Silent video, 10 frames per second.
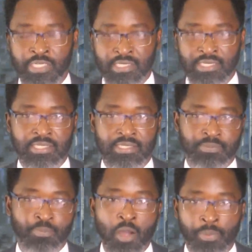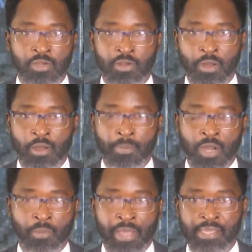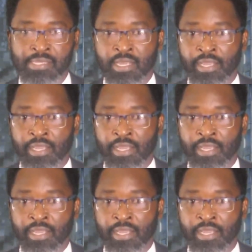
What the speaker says: it's popular among men,